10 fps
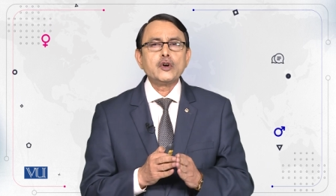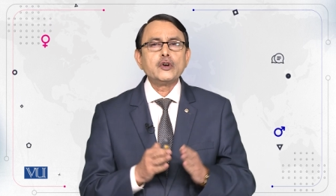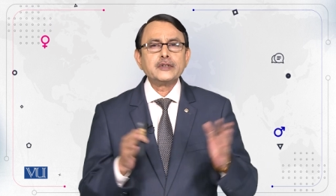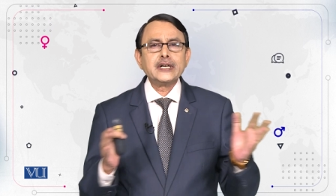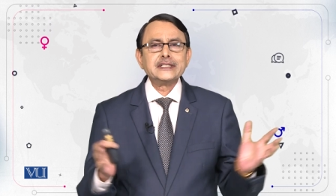
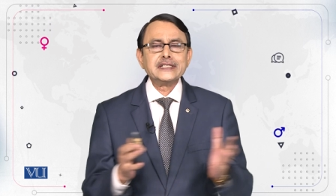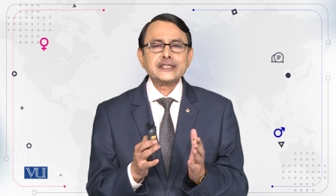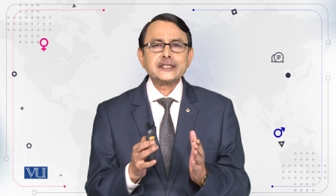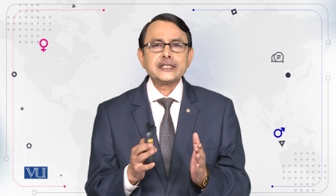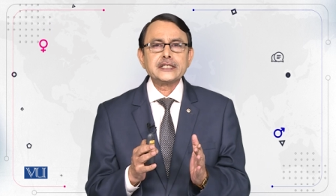of
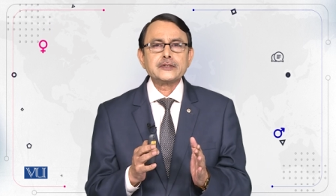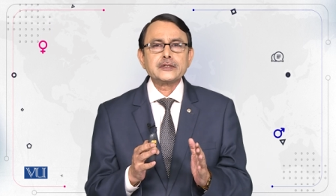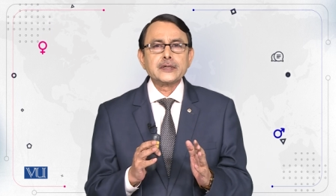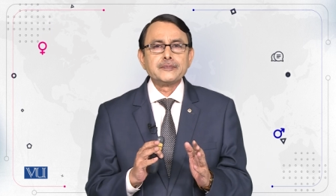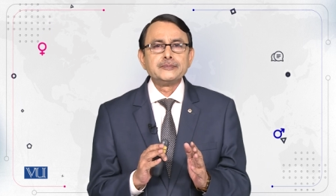identities,
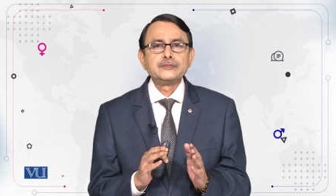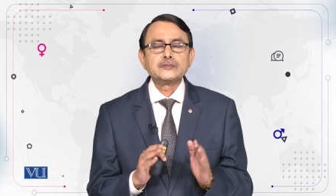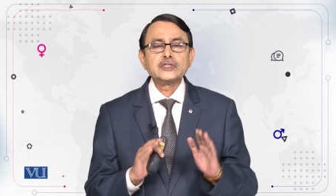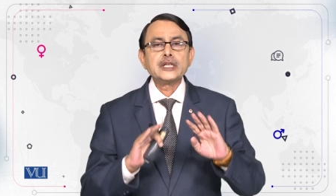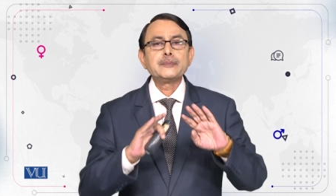
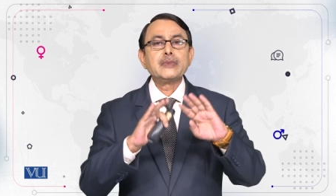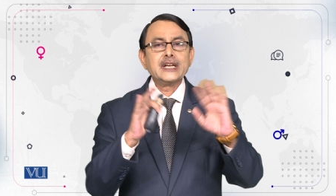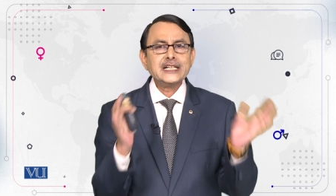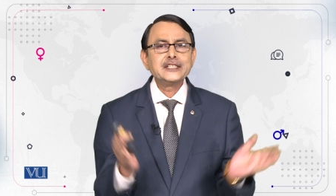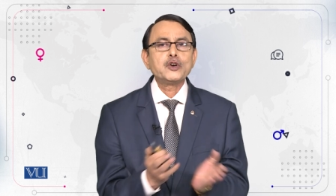the
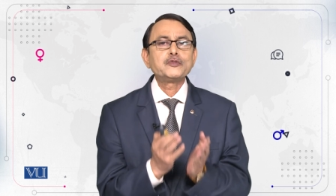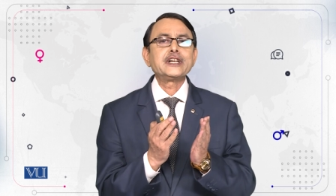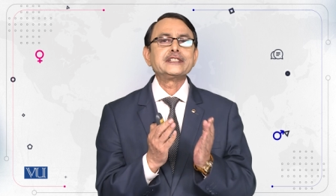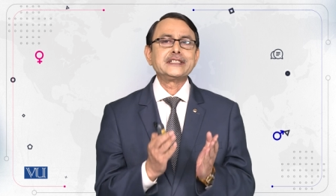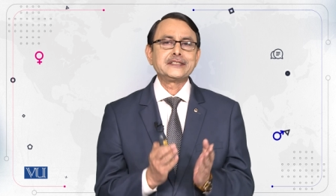blend of
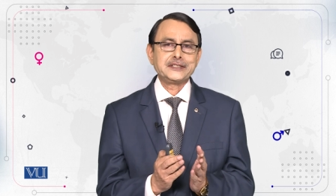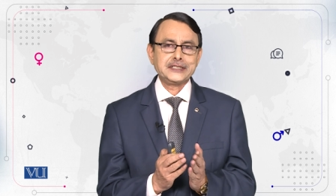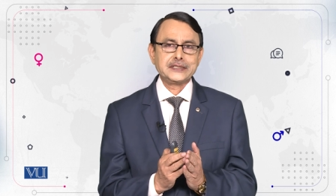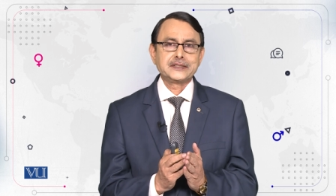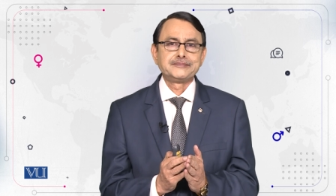identities.